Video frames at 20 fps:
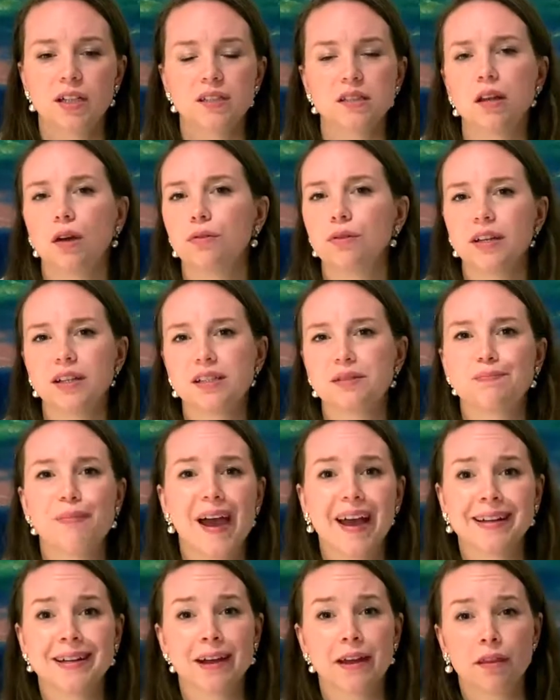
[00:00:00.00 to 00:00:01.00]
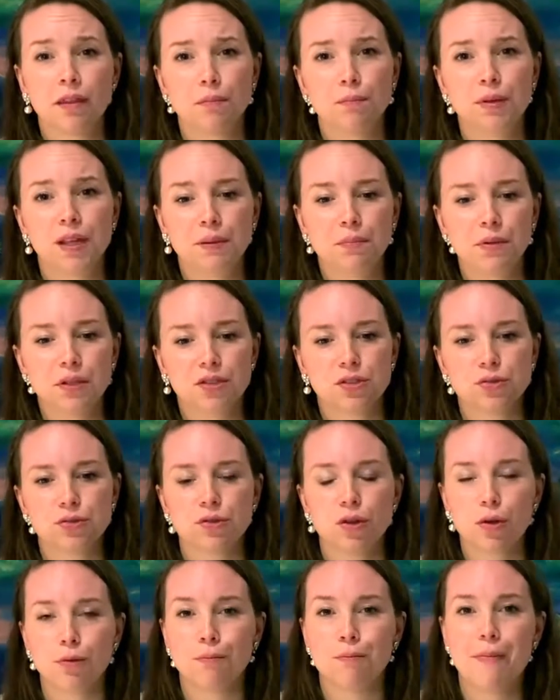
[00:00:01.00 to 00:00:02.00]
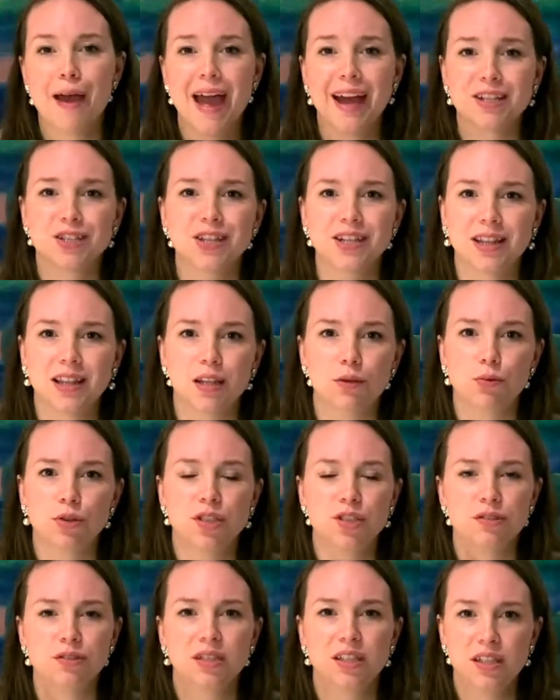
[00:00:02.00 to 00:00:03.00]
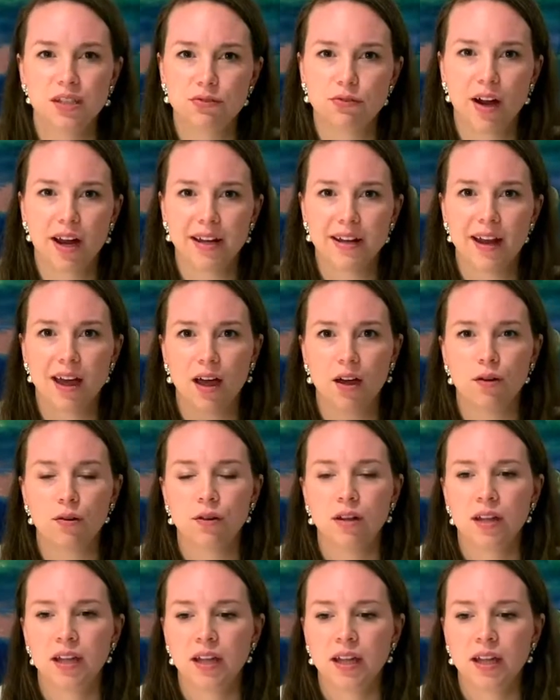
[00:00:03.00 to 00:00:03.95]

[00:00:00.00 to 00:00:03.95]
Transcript: Don't expect other people to know magically what you need right now.